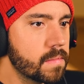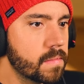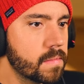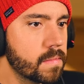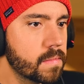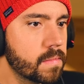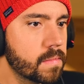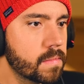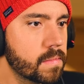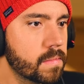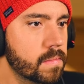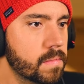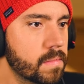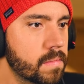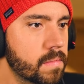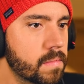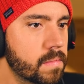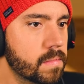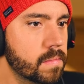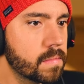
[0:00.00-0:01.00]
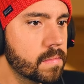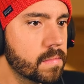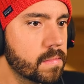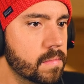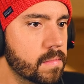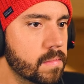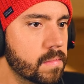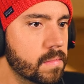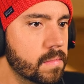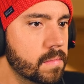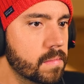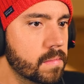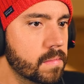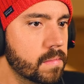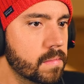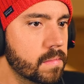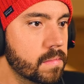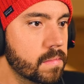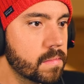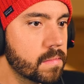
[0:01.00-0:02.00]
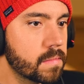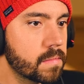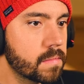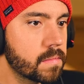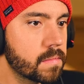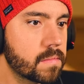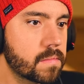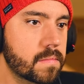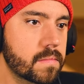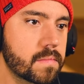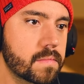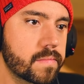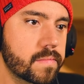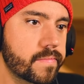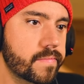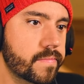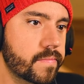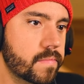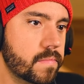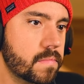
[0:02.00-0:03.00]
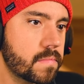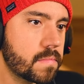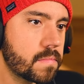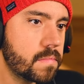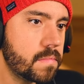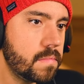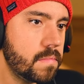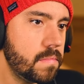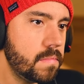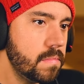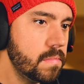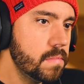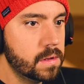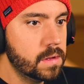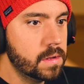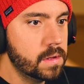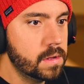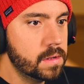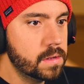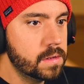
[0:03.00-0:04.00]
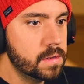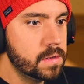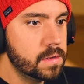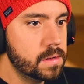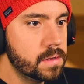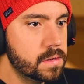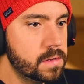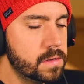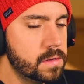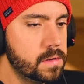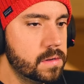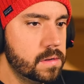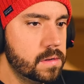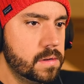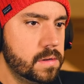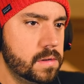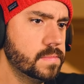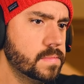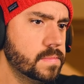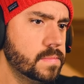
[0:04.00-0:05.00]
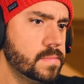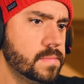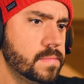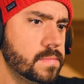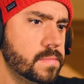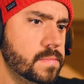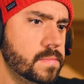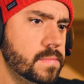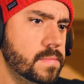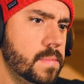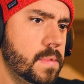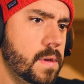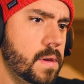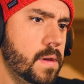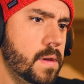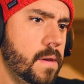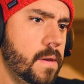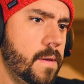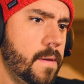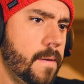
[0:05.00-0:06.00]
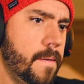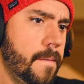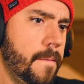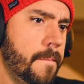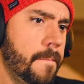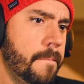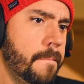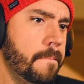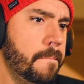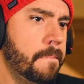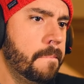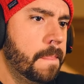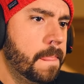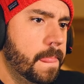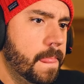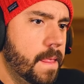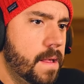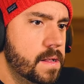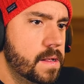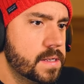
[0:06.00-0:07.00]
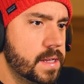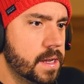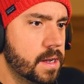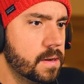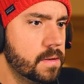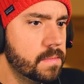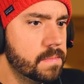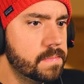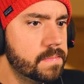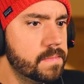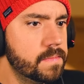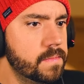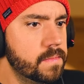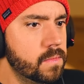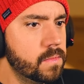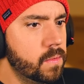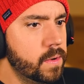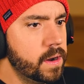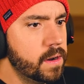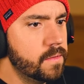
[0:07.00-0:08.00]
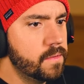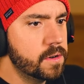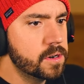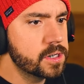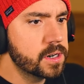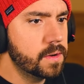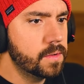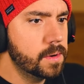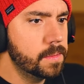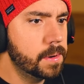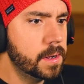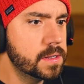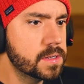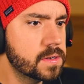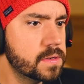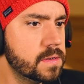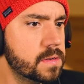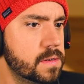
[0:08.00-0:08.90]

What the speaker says: And he surrounds her in a circle of hellfire. And there, Brunhilde shall remain. It's like a weird version of Rapunzel.